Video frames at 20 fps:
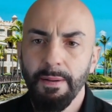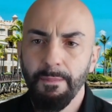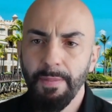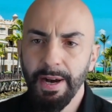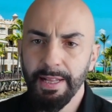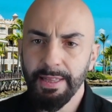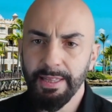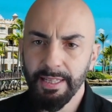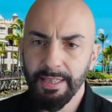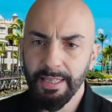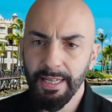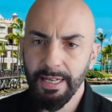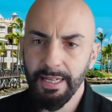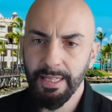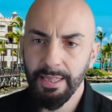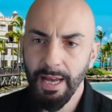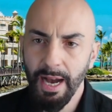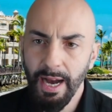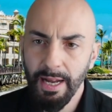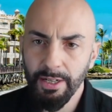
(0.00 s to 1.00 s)
but the
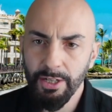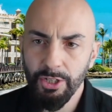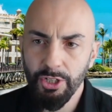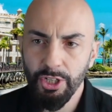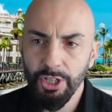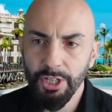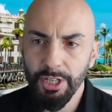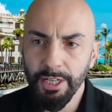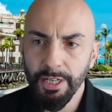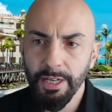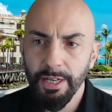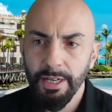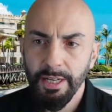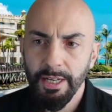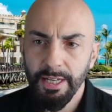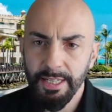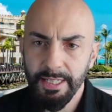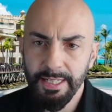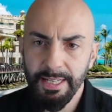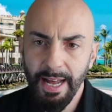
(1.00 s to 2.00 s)
technology
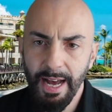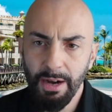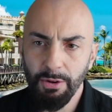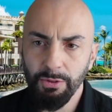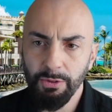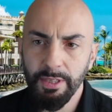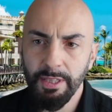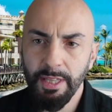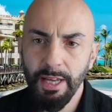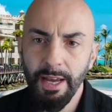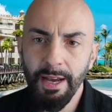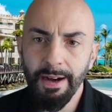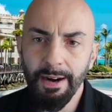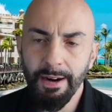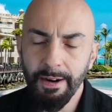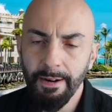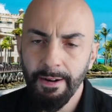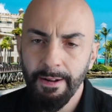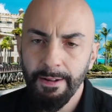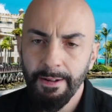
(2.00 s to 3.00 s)
is now
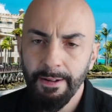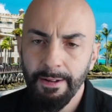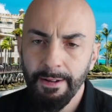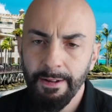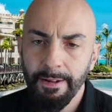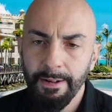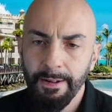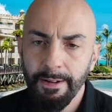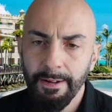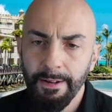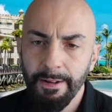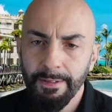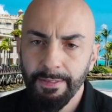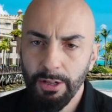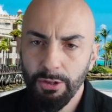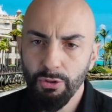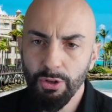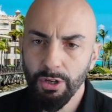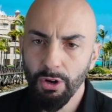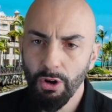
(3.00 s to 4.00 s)
there that you can
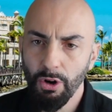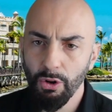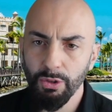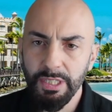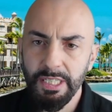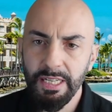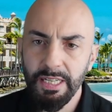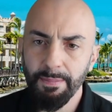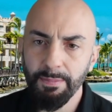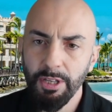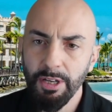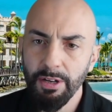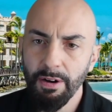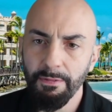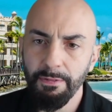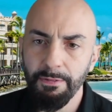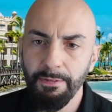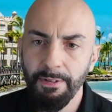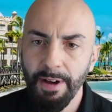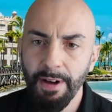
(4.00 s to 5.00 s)
hold something
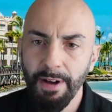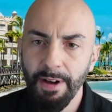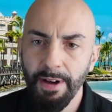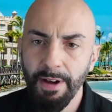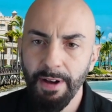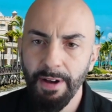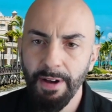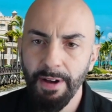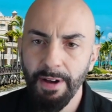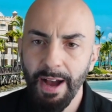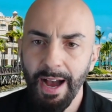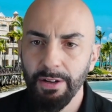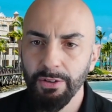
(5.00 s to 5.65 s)
of value